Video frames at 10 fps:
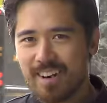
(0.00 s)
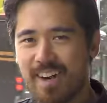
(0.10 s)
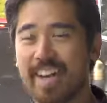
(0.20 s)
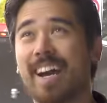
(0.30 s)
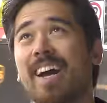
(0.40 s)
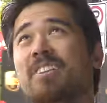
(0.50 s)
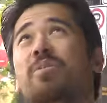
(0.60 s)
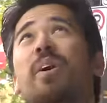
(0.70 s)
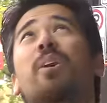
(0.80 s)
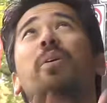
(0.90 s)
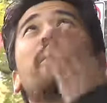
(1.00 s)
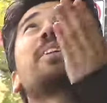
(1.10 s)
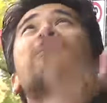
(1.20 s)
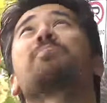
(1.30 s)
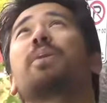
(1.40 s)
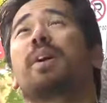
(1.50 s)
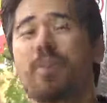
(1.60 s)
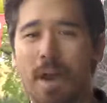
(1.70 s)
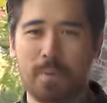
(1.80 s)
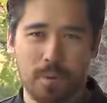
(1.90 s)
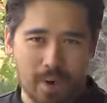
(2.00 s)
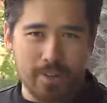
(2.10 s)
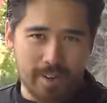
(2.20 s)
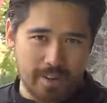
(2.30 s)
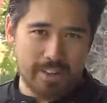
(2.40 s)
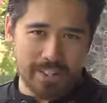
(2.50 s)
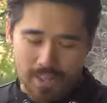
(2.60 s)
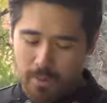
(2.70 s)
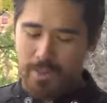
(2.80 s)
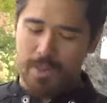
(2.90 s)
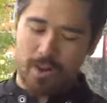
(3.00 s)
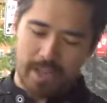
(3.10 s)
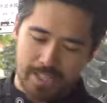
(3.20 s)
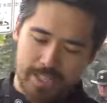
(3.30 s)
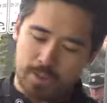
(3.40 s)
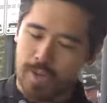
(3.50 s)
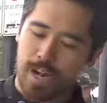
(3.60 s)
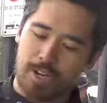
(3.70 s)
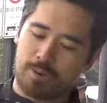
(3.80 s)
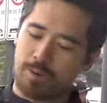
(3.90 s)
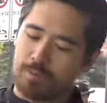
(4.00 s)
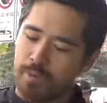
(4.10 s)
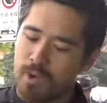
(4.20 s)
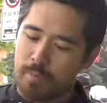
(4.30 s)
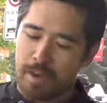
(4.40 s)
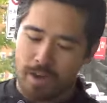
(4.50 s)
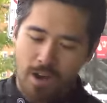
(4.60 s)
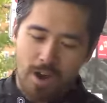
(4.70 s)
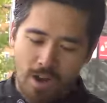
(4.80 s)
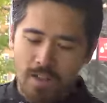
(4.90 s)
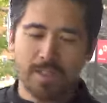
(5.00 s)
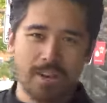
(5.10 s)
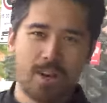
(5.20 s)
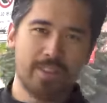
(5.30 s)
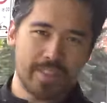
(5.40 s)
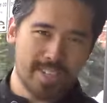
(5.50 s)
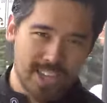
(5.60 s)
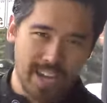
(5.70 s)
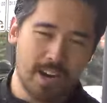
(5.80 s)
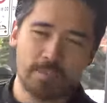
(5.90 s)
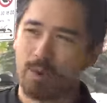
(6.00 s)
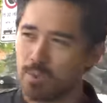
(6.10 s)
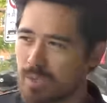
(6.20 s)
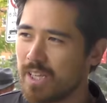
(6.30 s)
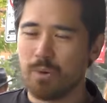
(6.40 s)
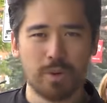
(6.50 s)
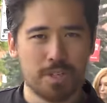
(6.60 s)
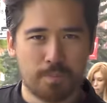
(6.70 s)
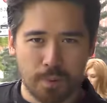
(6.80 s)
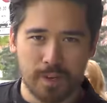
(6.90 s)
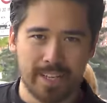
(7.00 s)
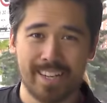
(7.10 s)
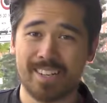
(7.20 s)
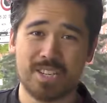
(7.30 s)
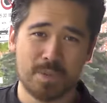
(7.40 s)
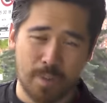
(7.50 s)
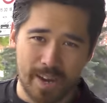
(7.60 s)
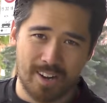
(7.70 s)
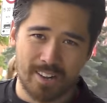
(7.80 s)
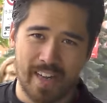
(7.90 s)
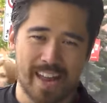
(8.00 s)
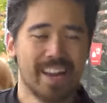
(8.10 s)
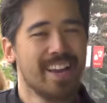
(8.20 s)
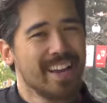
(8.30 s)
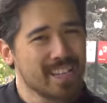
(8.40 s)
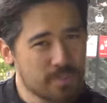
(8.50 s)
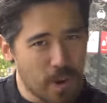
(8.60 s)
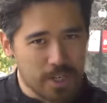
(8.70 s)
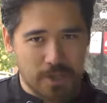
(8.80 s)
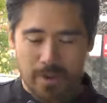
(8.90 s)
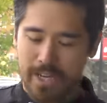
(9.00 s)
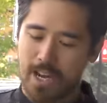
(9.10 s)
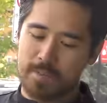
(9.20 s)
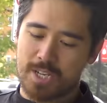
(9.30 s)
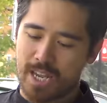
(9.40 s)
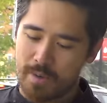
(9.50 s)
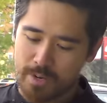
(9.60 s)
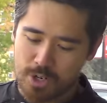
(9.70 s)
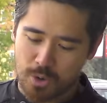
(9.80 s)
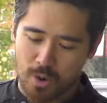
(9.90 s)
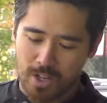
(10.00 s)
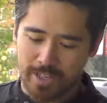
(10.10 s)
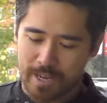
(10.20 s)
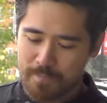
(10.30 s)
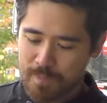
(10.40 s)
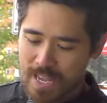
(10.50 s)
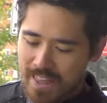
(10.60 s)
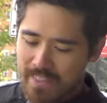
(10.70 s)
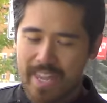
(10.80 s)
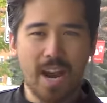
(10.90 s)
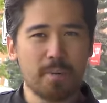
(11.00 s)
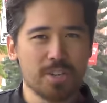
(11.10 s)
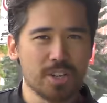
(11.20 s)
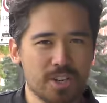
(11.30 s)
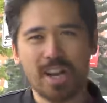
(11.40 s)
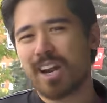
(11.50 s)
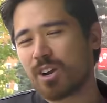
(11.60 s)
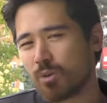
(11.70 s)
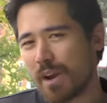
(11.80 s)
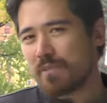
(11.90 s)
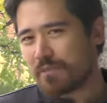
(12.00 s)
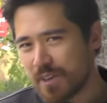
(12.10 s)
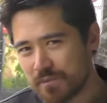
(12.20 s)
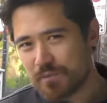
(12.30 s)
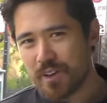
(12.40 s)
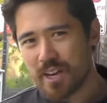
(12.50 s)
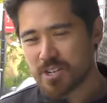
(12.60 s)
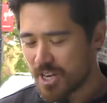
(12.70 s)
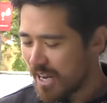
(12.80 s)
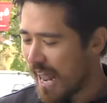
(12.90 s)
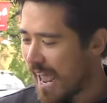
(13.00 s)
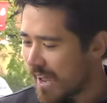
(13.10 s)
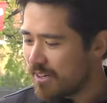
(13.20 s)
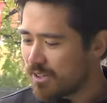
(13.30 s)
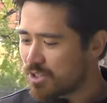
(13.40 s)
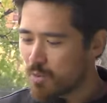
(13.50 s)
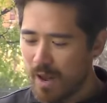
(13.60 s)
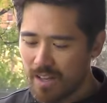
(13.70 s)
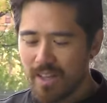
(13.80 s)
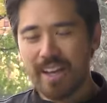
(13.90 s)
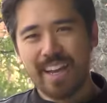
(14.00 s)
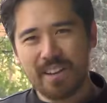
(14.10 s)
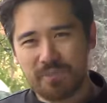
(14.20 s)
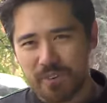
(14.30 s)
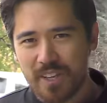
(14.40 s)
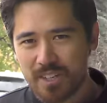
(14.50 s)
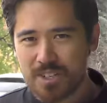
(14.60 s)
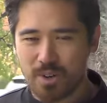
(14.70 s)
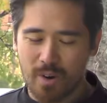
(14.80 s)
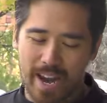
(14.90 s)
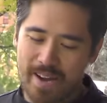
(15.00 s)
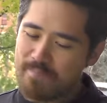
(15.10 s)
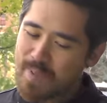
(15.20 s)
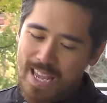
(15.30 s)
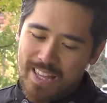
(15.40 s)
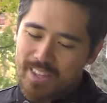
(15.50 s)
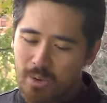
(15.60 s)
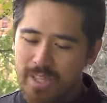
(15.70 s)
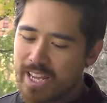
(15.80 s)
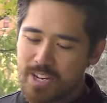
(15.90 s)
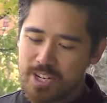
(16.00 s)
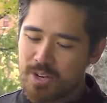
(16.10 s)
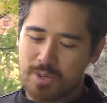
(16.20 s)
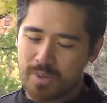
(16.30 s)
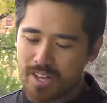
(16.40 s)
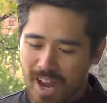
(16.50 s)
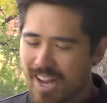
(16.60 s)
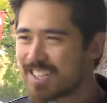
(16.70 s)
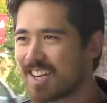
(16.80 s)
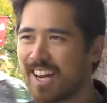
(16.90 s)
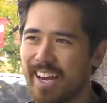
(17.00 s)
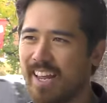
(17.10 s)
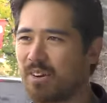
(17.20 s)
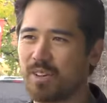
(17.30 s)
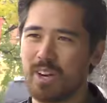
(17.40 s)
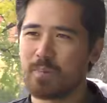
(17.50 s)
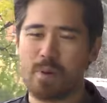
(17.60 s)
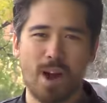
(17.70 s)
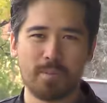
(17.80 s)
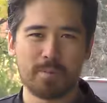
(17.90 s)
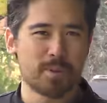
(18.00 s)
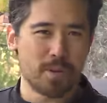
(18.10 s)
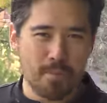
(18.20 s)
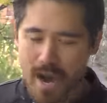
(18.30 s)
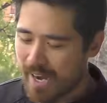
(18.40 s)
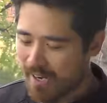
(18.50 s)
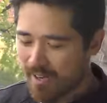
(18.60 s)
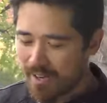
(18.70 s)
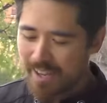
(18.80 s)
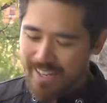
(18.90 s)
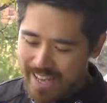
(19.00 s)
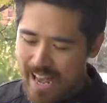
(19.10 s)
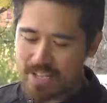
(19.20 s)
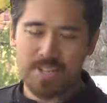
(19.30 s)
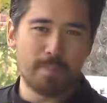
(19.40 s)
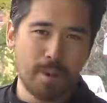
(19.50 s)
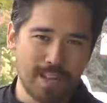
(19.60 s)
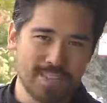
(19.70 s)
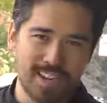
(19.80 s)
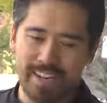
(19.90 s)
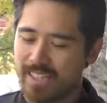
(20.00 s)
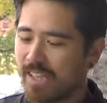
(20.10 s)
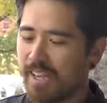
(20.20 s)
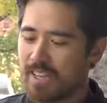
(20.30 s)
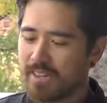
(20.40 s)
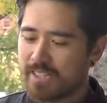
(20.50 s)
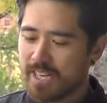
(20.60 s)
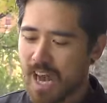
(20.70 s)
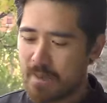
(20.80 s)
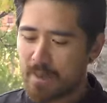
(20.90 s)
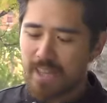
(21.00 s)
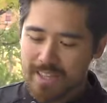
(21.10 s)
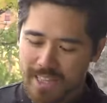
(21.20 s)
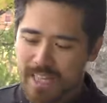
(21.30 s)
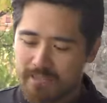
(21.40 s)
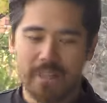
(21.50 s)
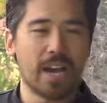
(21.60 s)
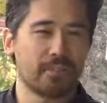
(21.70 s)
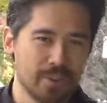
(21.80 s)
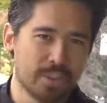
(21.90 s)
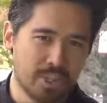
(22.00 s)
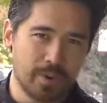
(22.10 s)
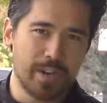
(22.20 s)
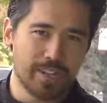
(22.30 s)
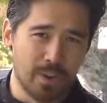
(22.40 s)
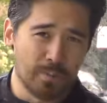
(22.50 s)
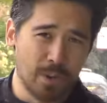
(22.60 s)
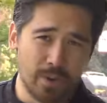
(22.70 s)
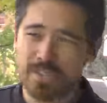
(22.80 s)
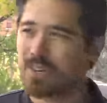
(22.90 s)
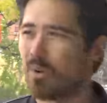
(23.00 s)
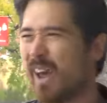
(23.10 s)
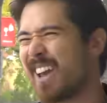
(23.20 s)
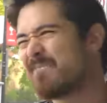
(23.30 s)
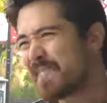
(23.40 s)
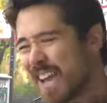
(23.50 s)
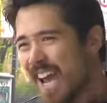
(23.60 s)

All right guys, so I know we've had some pretty crappy weather here to deal with on our L X one hundred review, but all in all, this camera really was brilliant despite all that, especially when it comes to image quality. The camera's also got a great fit and finish. It handles well, it feels great. The only issues with cost cutting or little problems are minor. Yeah, some buttons I didn't like on the top. The E V F and the screen don't blow us away.